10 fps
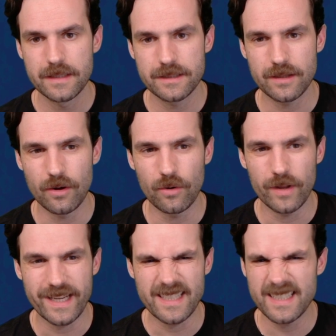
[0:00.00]
So
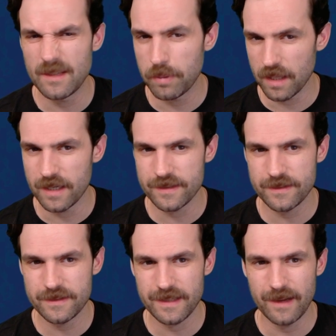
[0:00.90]
like a C+,
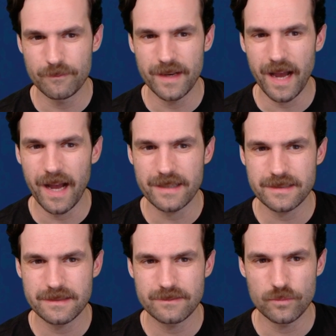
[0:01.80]
I'm not